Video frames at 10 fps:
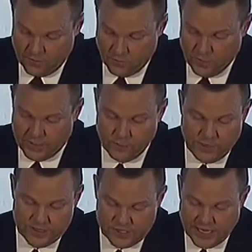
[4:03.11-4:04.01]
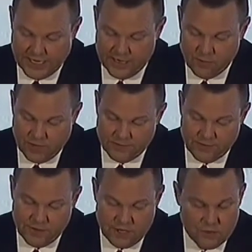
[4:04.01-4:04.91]
When we decided to run
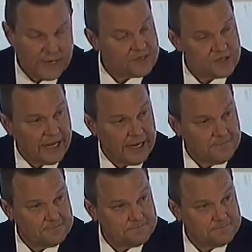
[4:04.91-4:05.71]
for the U.S. Senate,